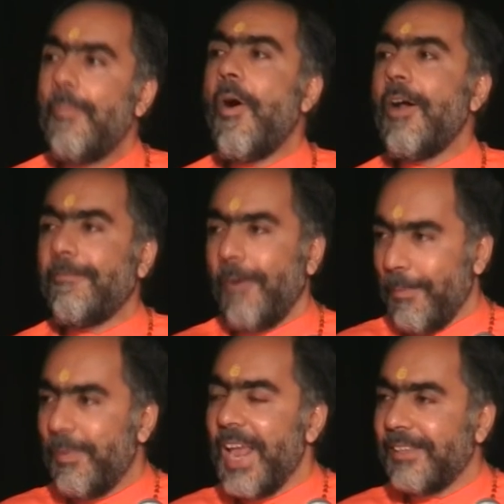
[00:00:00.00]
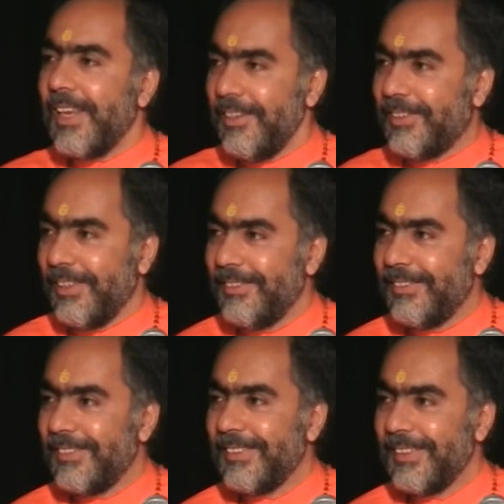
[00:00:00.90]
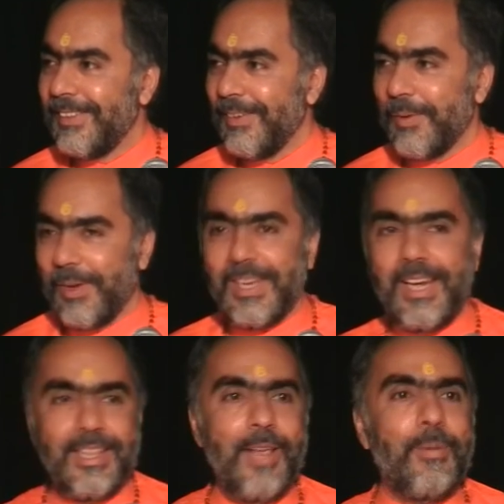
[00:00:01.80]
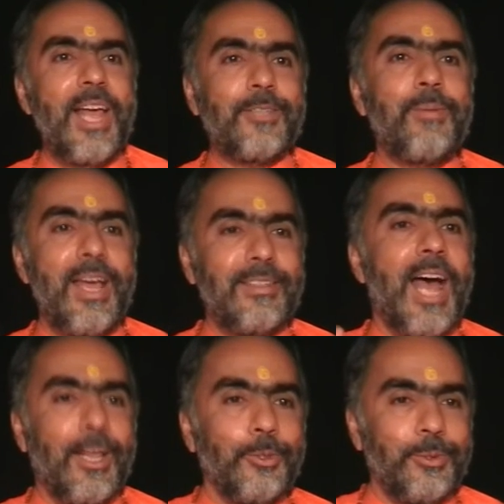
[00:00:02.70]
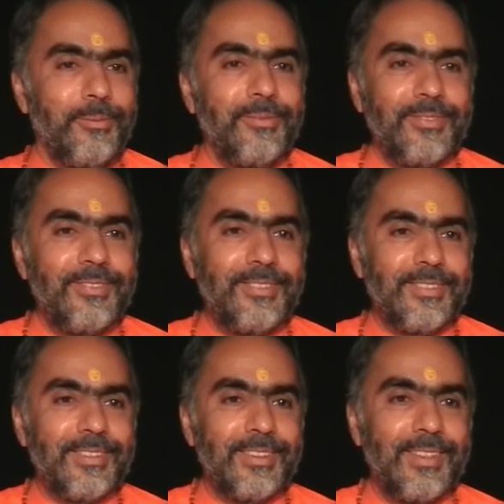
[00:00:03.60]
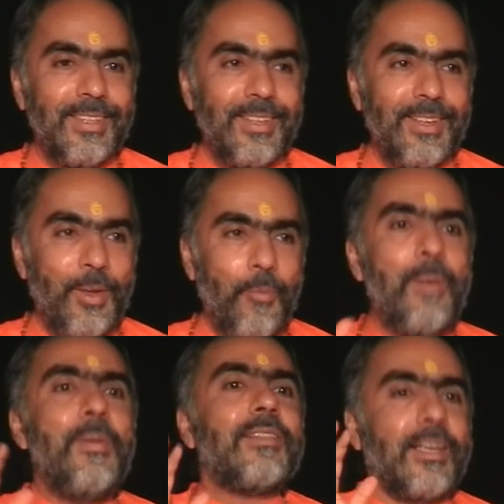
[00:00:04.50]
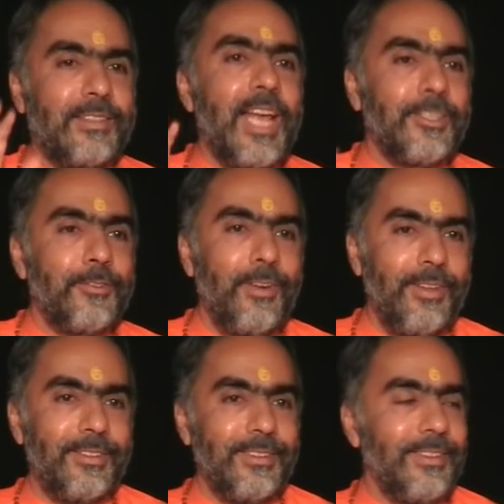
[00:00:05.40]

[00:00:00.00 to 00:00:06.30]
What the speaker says: More for blessings, because anything blessed by a sadhu will be successful.